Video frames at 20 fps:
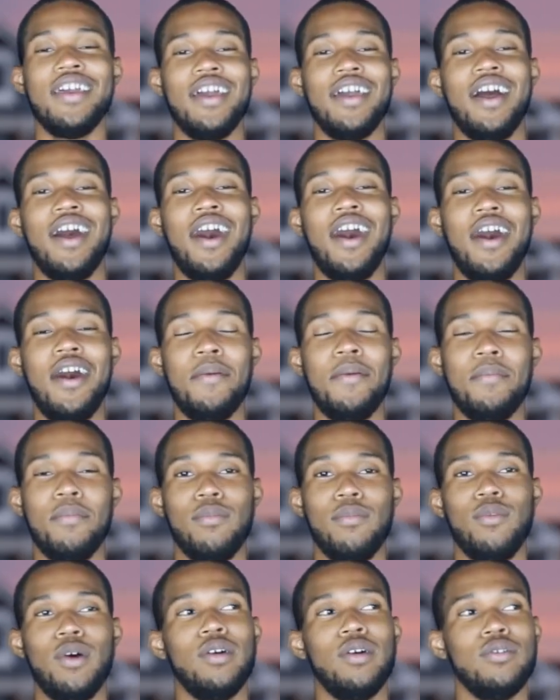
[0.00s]

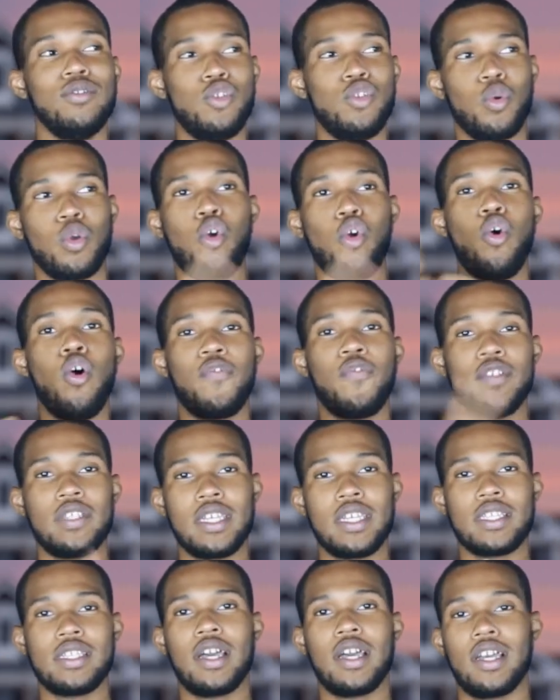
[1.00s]
Well, I'm doing off of
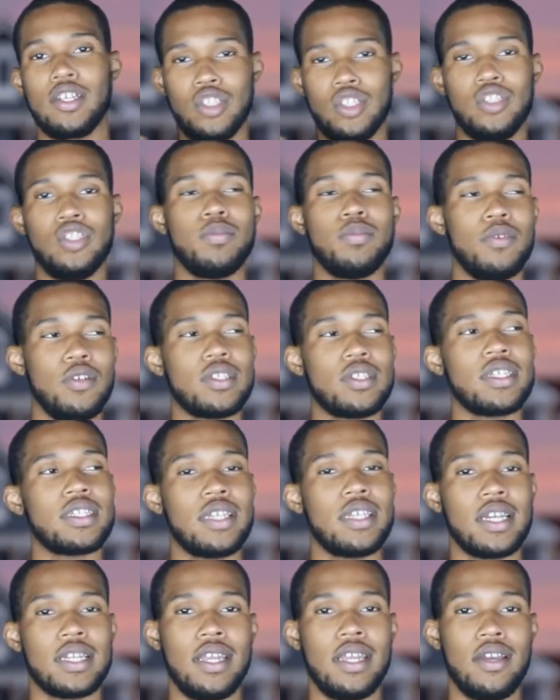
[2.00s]
TikTok. I should just be on
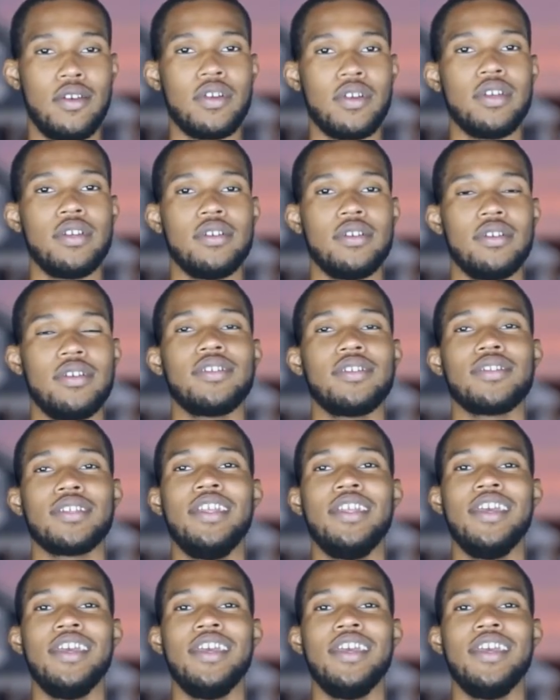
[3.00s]
TikTok now, right?